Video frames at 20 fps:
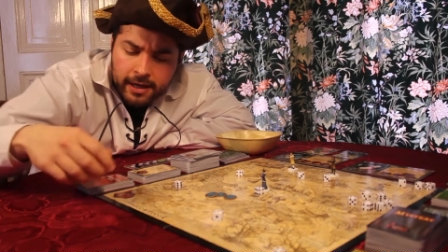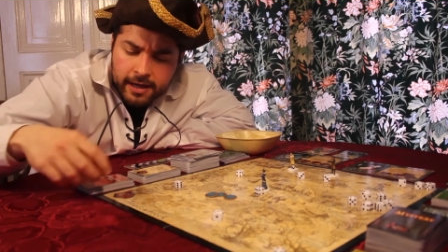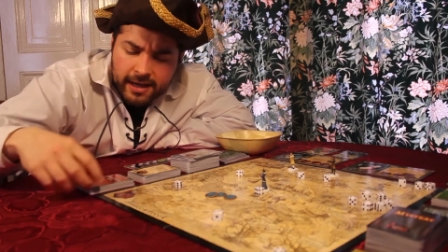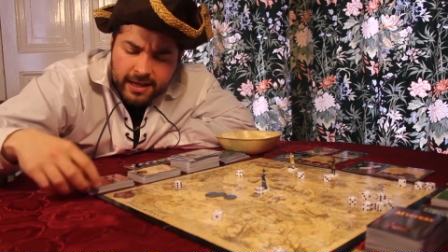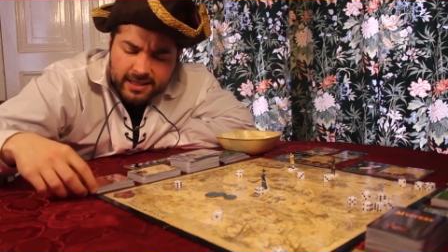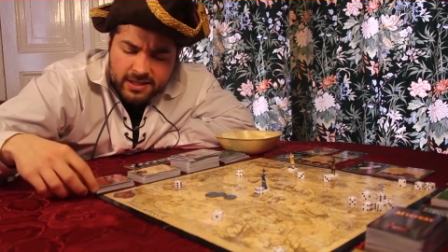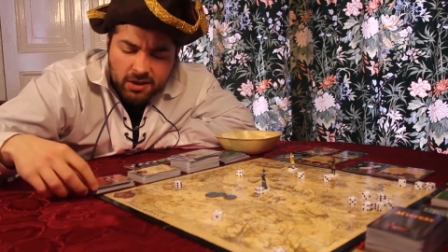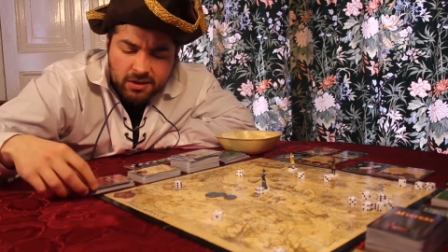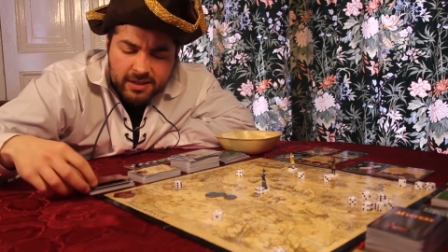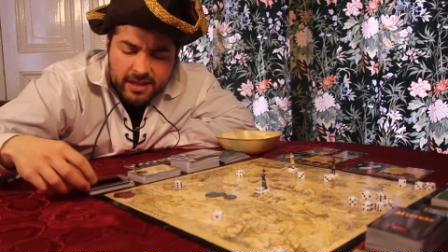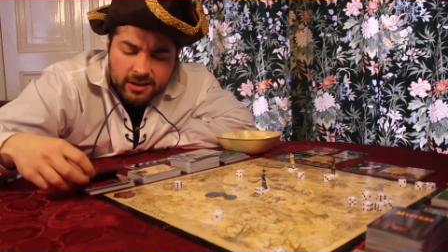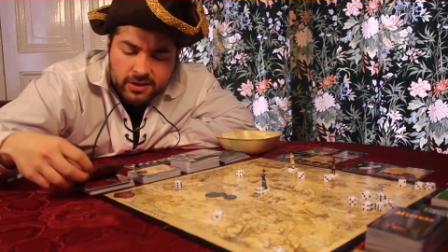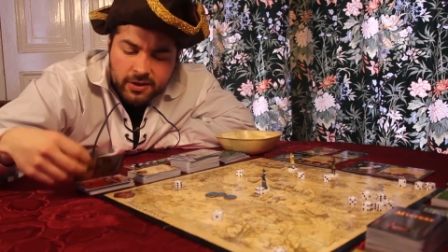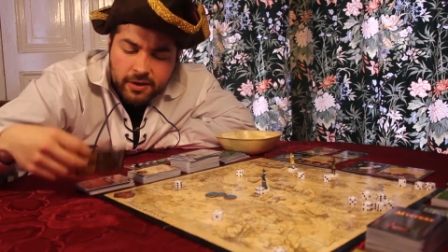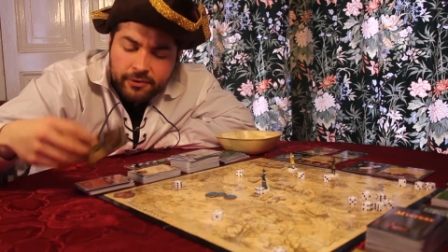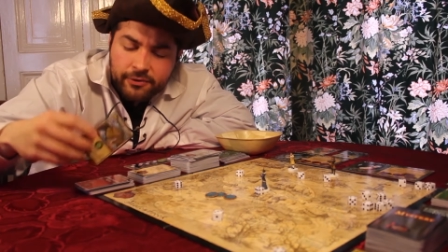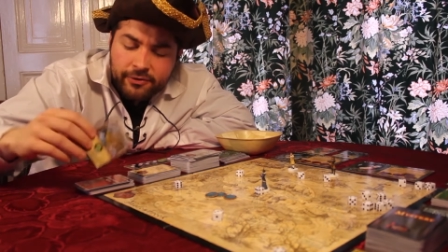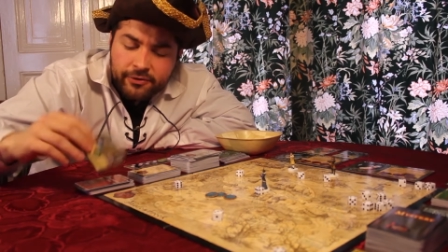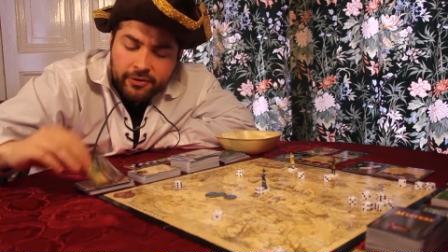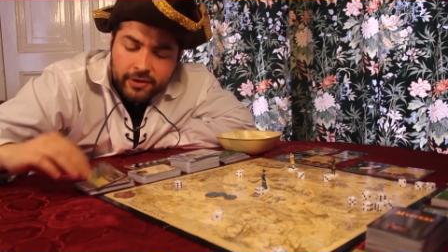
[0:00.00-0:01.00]
It's all down to a
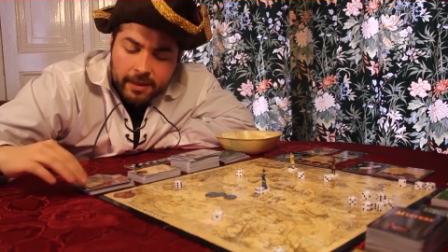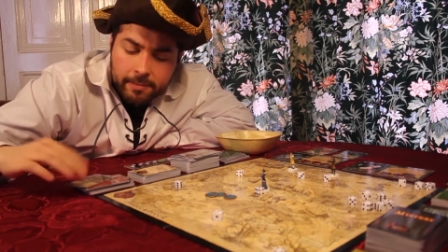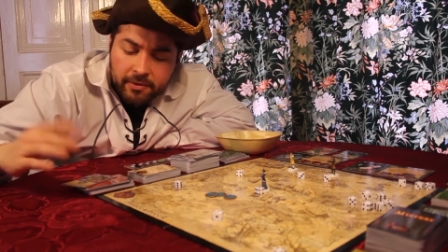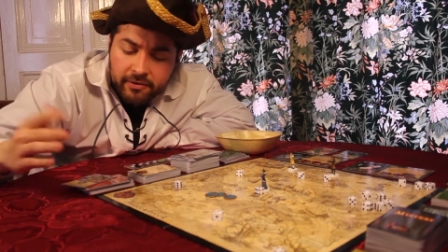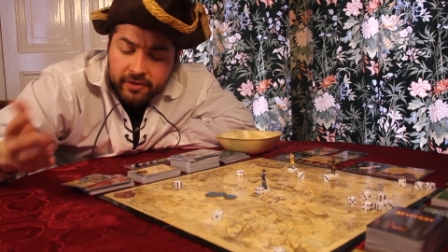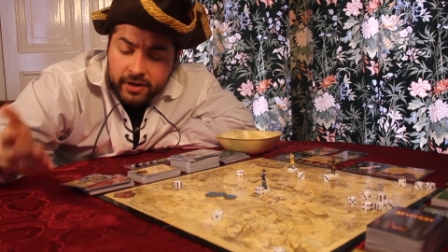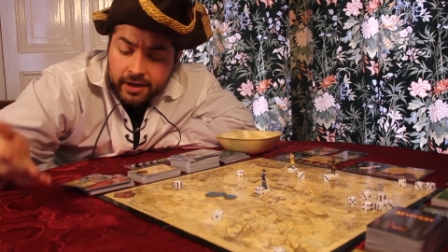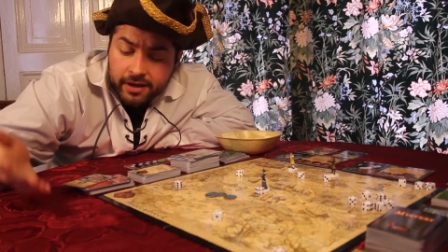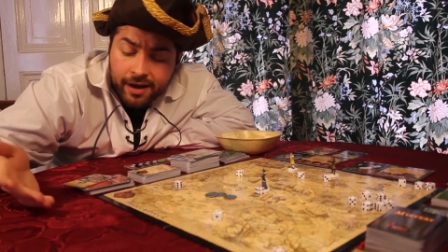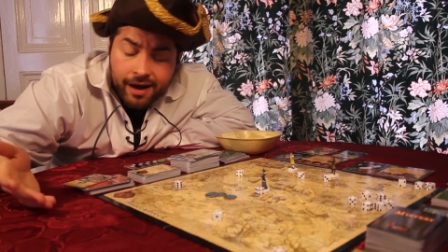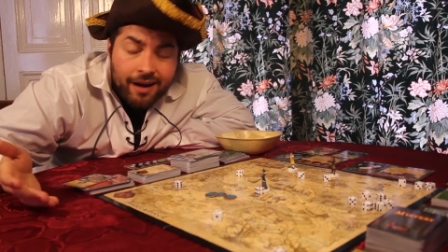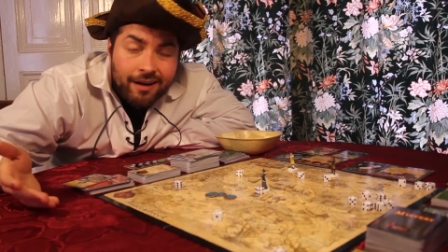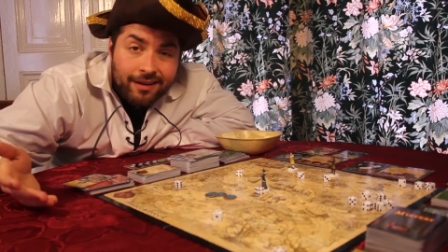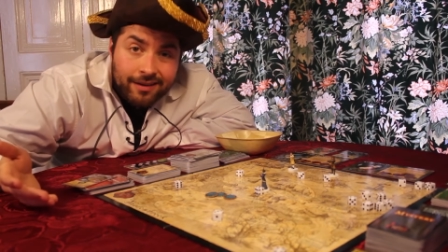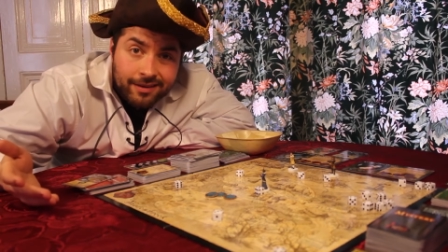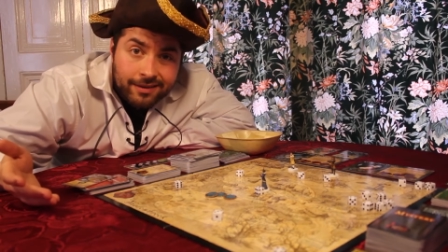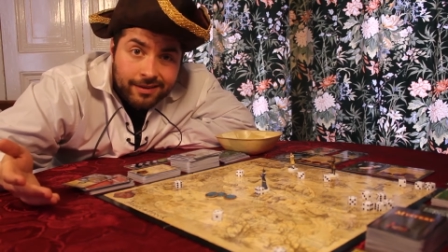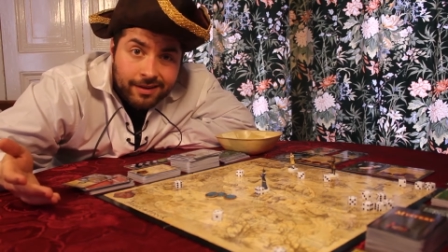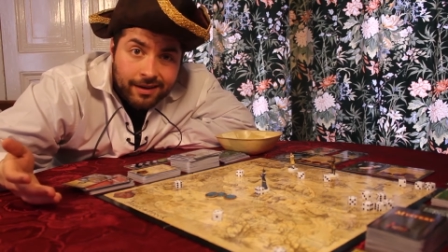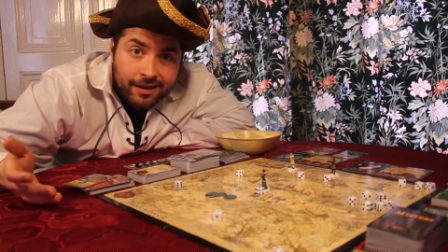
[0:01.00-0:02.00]
flip of a
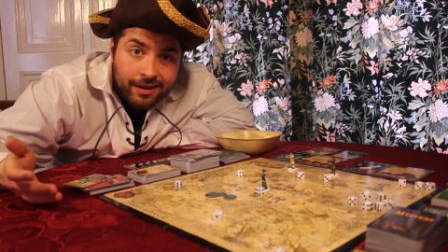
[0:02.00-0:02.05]
card.